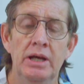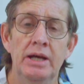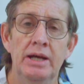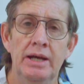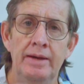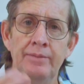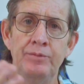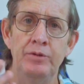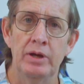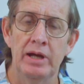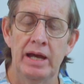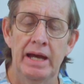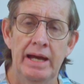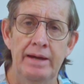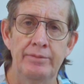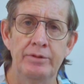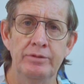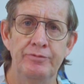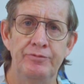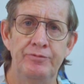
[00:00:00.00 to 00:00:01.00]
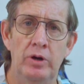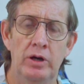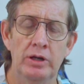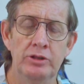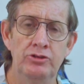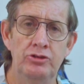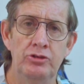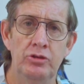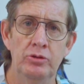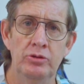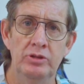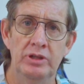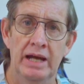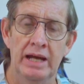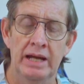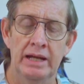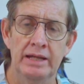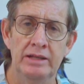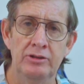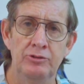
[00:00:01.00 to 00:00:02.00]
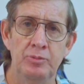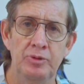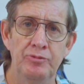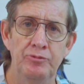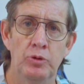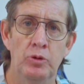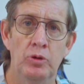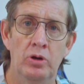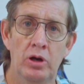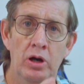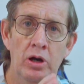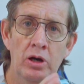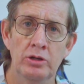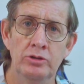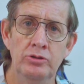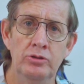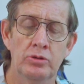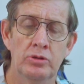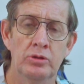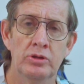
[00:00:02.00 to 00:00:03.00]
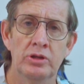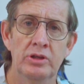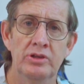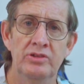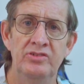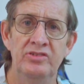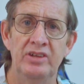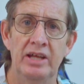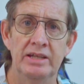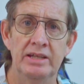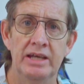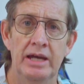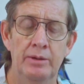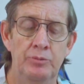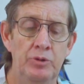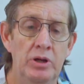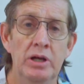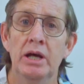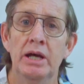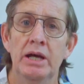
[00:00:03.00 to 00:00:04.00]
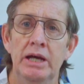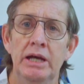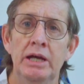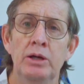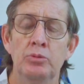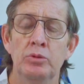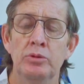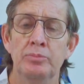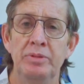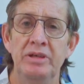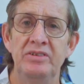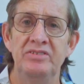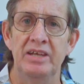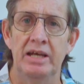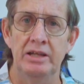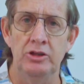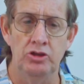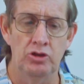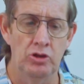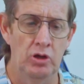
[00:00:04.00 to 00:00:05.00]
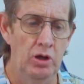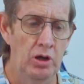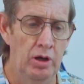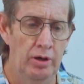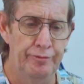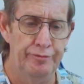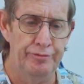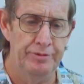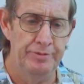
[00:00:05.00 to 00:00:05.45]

If you haven't fine tuned a lens before on your Z camera, it will be set to off.